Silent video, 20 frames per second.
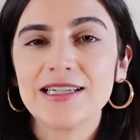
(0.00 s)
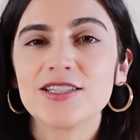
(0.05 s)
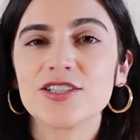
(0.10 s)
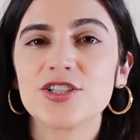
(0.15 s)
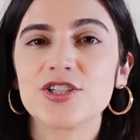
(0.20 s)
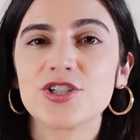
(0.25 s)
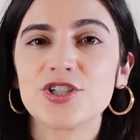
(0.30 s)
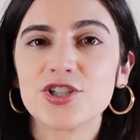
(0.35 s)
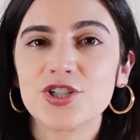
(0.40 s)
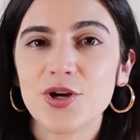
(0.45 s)

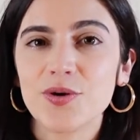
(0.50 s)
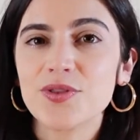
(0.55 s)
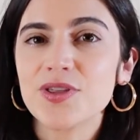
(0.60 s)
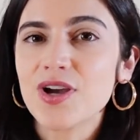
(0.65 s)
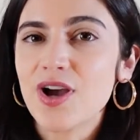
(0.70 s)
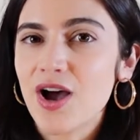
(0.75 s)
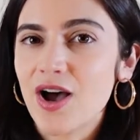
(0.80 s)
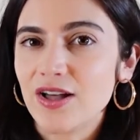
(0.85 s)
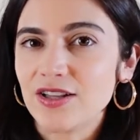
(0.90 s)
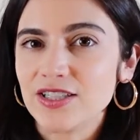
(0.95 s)
to show the
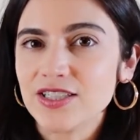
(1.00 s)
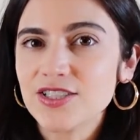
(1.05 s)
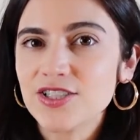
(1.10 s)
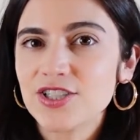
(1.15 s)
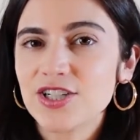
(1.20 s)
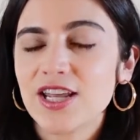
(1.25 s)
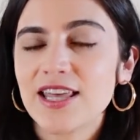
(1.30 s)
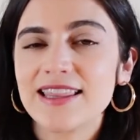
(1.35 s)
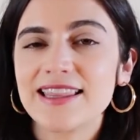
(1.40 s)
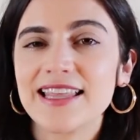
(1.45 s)

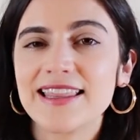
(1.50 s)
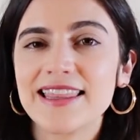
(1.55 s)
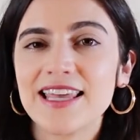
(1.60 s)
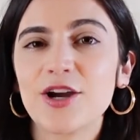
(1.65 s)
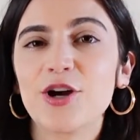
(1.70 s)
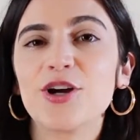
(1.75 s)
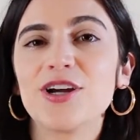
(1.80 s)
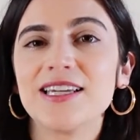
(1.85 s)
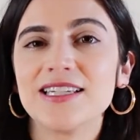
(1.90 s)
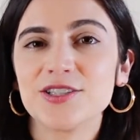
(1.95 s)
college that they
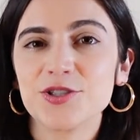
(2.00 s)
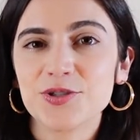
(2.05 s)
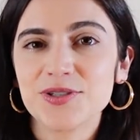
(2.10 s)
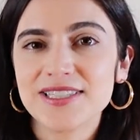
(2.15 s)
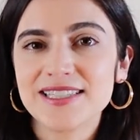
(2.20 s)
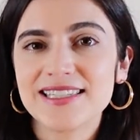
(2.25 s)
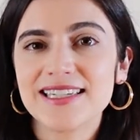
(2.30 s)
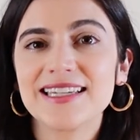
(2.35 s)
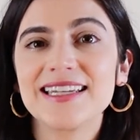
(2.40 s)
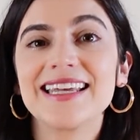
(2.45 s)
are
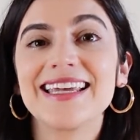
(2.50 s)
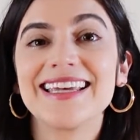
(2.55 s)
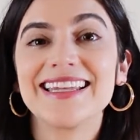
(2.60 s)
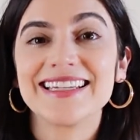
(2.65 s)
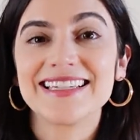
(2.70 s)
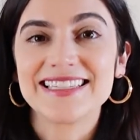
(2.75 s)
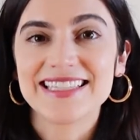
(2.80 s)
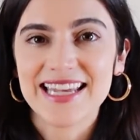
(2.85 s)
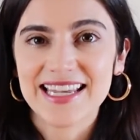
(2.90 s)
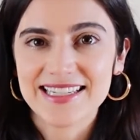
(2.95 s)
interested in
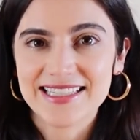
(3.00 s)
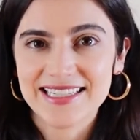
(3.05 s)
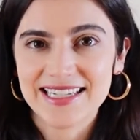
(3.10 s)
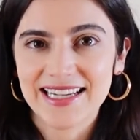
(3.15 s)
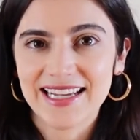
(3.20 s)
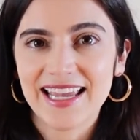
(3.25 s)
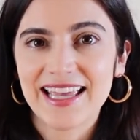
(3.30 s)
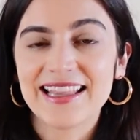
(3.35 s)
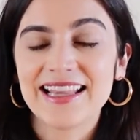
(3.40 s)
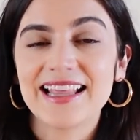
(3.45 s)

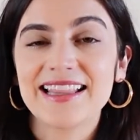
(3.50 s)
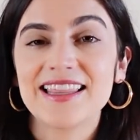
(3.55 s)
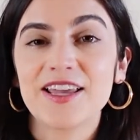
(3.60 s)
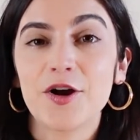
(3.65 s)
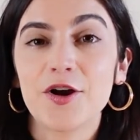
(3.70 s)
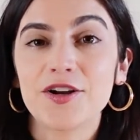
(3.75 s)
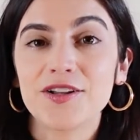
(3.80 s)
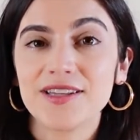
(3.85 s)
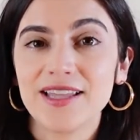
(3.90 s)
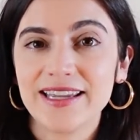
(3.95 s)
attending and that they
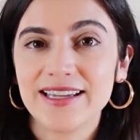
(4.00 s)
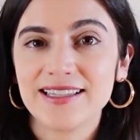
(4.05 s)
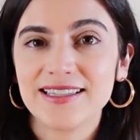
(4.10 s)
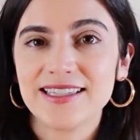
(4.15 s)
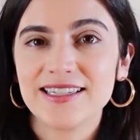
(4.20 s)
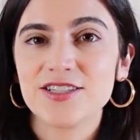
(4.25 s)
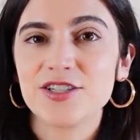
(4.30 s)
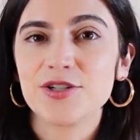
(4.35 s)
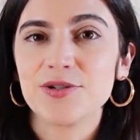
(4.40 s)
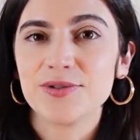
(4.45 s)
are
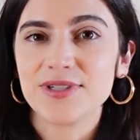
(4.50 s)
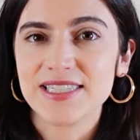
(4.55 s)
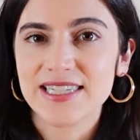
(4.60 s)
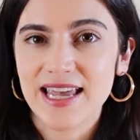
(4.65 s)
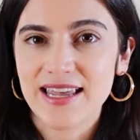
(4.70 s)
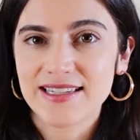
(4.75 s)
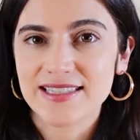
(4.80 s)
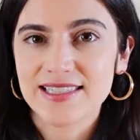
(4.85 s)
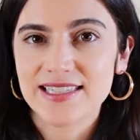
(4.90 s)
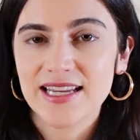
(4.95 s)
likely to
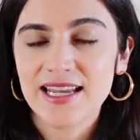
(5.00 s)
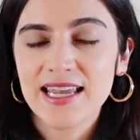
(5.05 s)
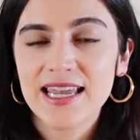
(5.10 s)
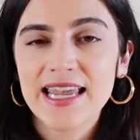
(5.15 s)
attend.